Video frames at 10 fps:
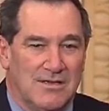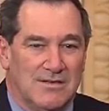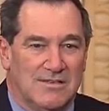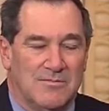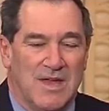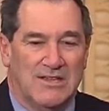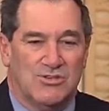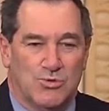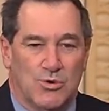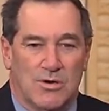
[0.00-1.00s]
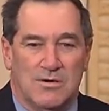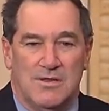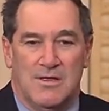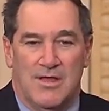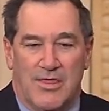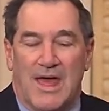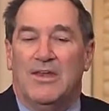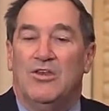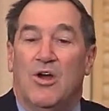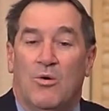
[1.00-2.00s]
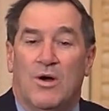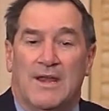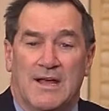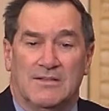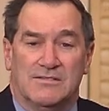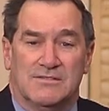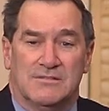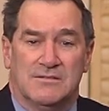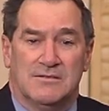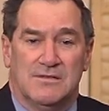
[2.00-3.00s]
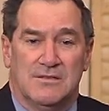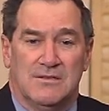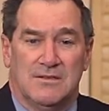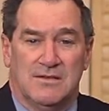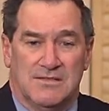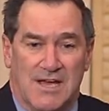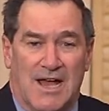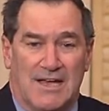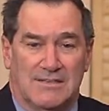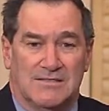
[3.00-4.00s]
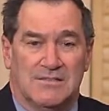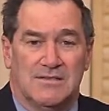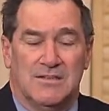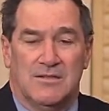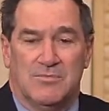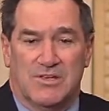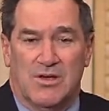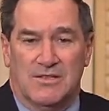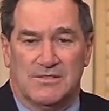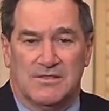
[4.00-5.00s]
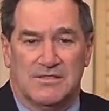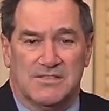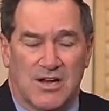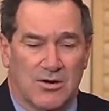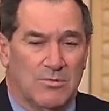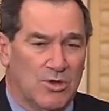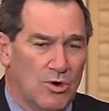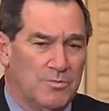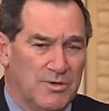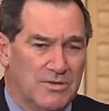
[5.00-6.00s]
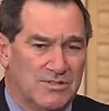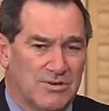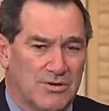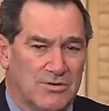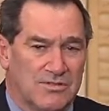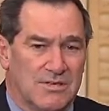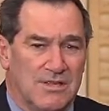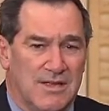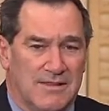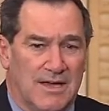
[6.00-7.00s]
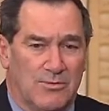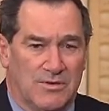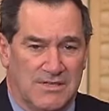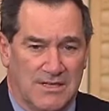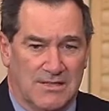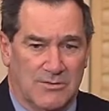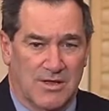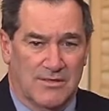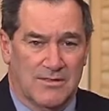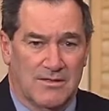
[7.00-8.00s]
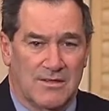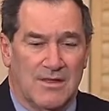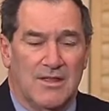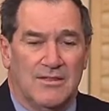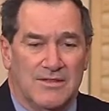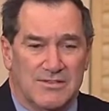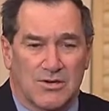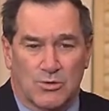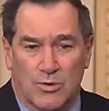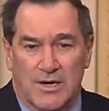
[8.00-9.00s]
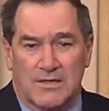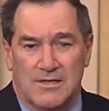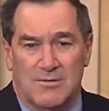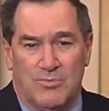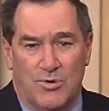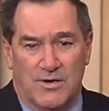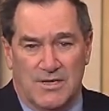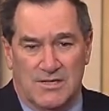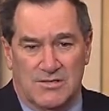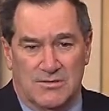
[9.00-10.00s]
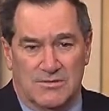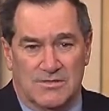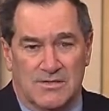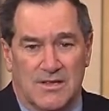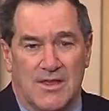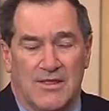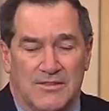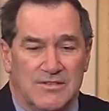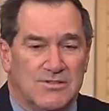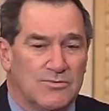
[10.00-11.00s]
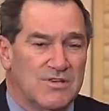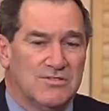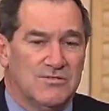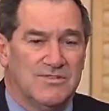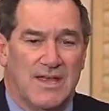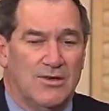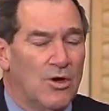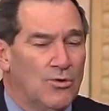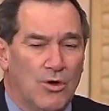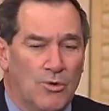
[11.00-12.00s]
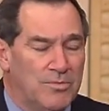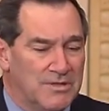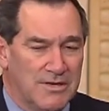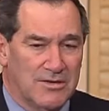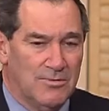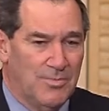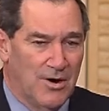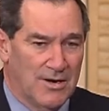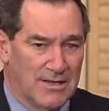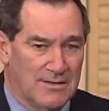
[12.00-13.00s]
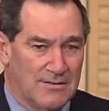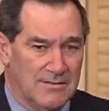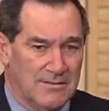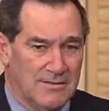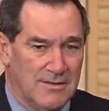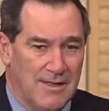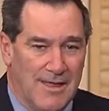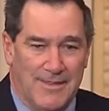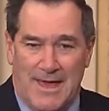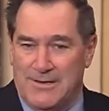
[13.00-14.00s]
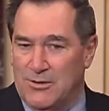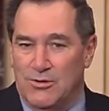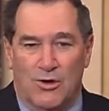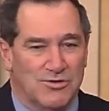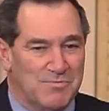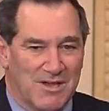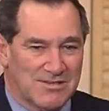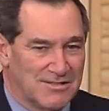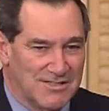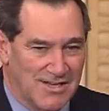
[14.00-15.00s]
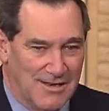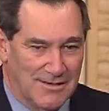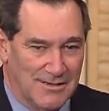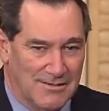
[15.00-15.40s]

to make sure that no one else dies because of this terrible opioid scourge that we're dealing with. These are critically important issues. These are issues that know no political party, that know no special agenda.